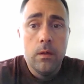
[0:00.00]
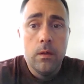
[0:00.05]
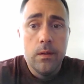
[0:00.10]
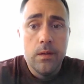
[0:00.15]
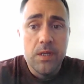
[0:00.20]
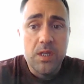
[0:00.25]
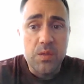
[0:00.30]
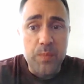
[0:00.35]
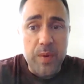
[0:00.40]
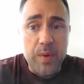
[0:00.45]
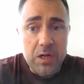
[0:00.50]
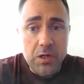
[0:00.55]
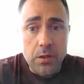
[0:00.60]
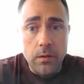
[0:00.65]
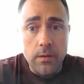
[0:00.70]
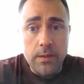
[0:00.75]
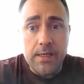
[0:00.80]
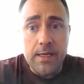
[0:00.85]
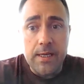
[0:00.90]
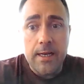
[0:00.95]

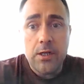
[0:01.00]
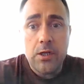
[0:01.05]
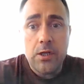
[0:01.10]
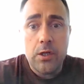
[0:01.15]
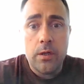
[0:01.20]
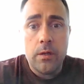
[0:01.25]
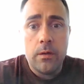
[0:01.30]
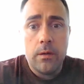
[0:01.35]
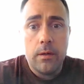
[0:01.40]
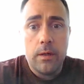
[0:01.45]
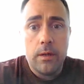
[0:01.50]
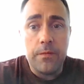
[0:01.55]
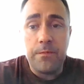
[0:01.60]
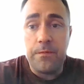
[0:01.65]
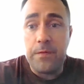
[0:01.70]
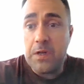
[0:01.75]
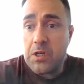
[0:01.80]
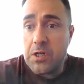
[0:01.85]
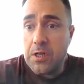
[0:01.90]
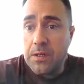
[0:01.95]
Specialization,
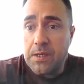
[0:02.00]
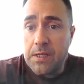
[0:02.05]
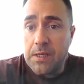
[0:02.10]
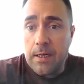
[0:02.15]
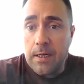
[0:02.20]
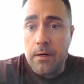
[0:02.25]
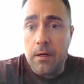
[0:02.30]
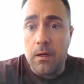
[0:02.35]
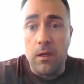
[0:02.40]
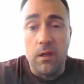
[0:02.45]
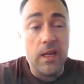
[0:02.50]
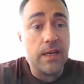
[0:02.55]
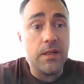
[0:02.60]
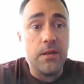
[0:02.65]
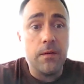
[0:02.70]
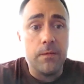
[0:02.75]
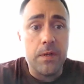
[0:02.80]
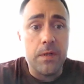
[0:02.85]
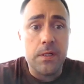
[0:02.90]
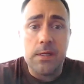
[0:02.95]
efficiency in
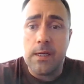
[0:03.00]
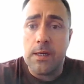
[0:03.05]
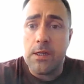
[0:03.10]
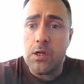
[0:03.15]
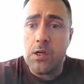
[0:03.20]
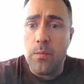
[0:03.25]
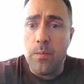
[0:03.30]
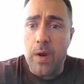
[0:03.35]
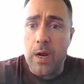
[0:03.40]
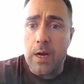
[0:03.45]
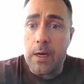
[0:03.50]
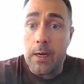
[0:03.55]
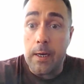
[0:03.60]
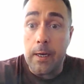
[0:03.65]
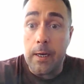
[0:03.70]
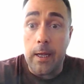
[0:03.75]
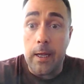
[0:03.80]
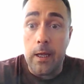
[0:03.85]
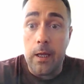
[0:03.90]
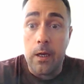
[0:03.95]
collective decision-making,
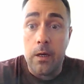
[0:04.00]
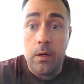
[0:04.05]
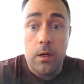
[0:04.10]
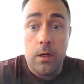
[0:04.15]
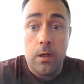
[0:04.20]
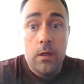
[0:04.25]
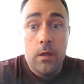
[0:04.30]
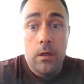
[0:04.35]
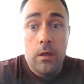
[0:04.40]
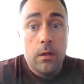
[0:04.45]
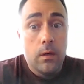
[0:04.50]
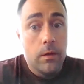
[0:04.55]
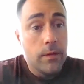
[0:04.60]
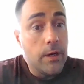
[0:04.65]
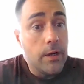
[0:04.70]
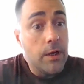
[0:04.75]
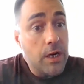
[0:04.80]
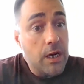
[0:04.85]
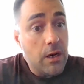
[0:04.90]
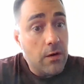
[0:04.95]
and the
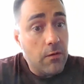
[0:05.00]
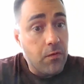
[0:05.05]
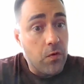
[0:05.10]
need